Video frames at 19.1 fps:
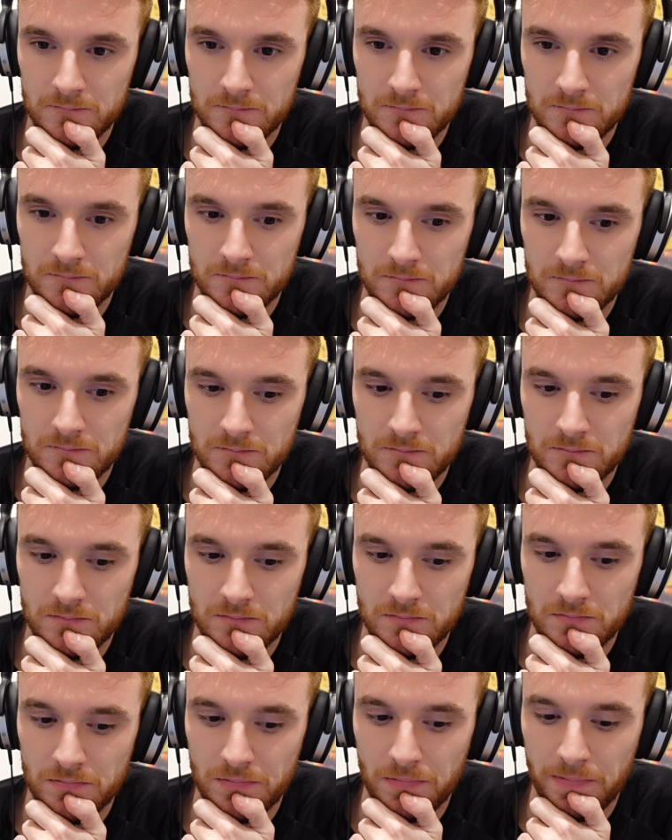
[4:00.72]

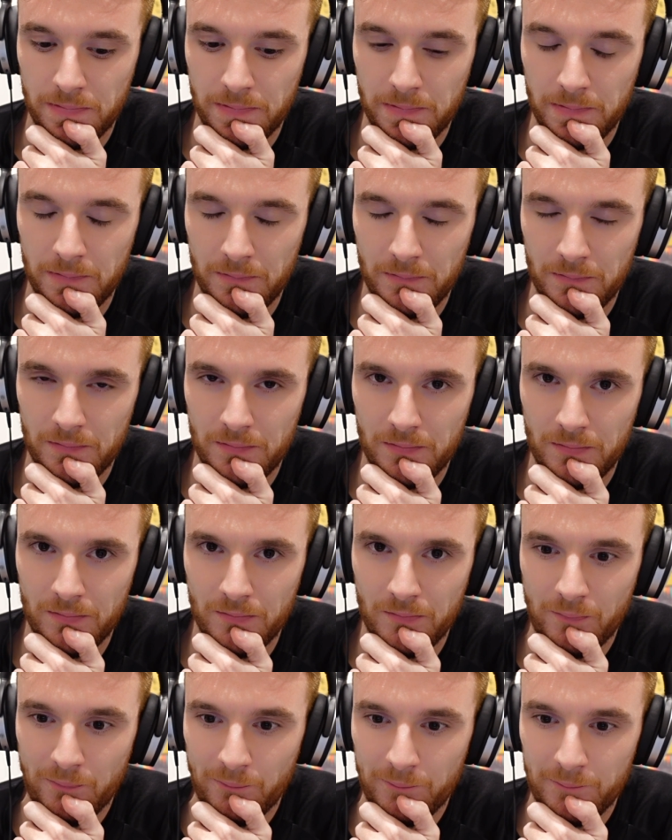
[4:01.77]

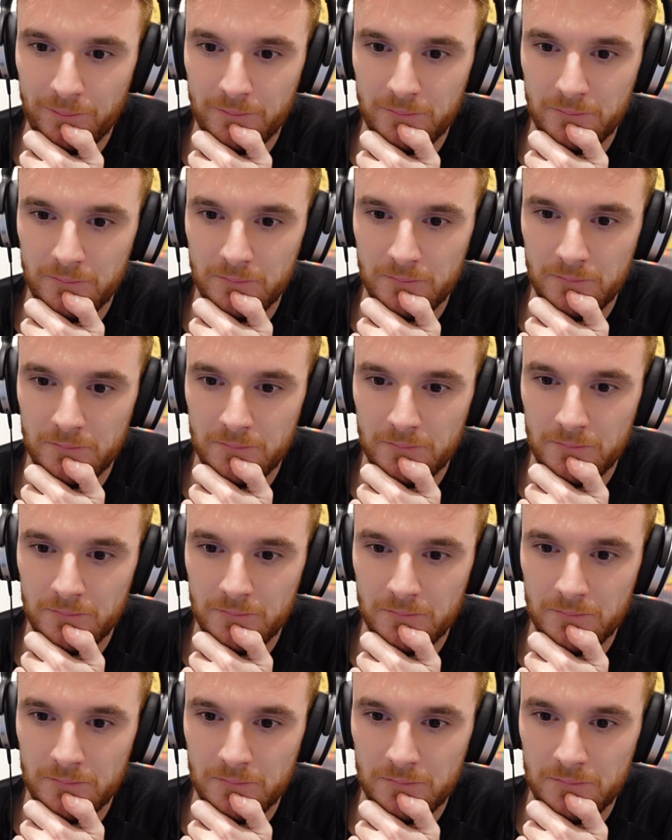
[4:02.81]

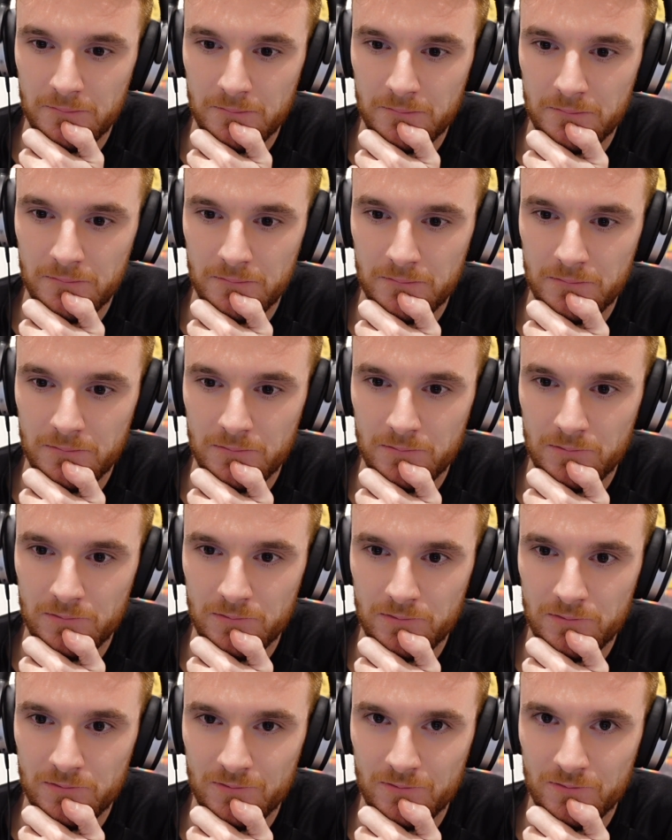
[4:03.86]

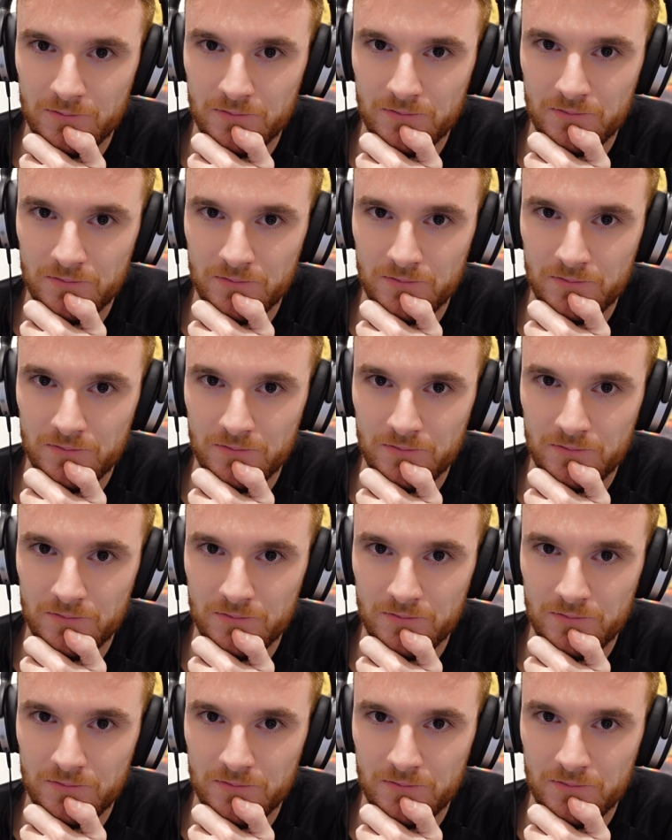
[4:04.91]
(not speaking)